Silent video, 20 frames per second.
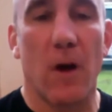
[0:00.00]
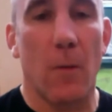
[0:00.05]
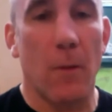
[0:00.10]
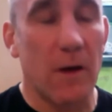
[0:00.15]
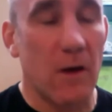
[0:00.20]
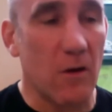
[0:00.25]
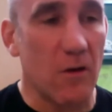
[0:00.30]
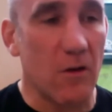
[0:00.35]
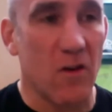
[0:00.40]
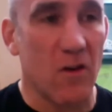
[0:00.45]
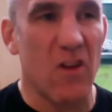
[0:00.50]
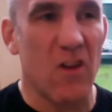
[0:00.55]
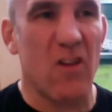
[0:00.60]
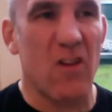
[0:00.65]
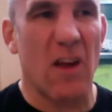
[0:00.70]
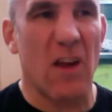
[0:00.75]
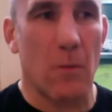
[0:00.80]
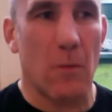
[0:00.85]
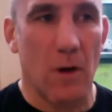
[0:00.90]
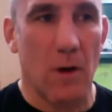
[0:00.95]
I went onto the
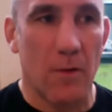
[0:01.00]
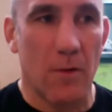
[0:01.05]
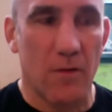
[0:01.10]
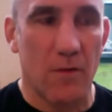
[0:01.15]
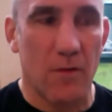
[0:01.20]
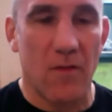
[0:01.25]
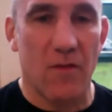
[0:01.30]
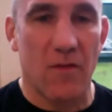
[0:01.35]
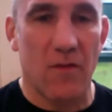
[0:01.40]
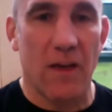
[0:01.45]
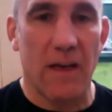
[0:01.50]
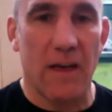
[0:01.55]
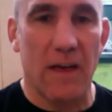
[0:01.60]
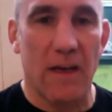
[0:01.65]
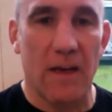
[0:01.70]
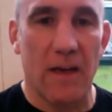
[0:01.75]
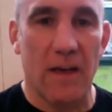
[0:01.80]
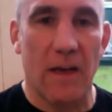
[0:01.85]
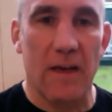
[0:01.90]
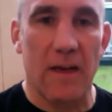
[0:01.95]
set when I was 15
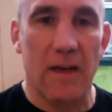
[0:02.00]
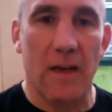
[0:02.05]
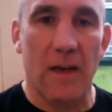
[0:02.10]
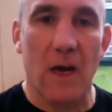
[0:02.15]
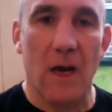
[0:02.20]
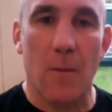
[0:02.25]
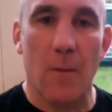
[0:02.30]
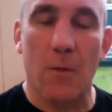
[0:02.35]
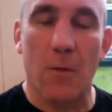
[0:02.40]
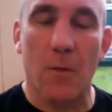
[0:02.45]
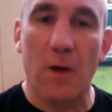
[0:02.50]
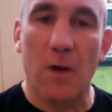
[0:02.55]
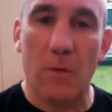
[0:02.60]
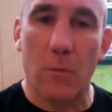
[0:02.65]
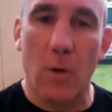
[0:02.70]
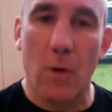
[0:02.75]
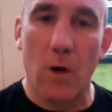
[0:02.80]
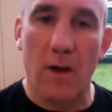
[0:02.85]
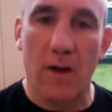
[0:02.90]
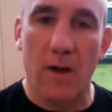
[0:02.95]
and did a couple of
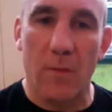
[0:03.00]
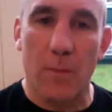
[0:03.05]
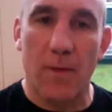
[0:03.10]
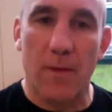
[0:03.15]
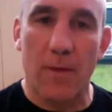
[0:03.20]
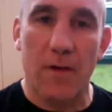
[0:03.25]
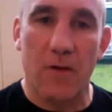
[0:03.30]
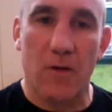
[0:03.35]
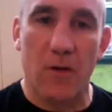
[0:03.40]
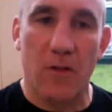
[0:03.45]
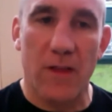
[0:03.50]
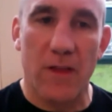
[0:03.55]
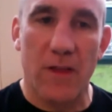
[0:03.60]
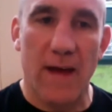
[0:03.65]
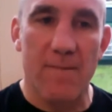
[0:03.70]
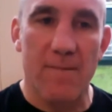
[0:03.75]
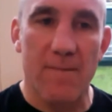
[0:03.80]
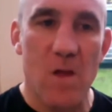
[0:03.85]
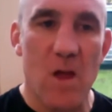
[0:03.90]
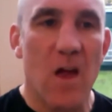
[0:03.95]
weeks work experience on that.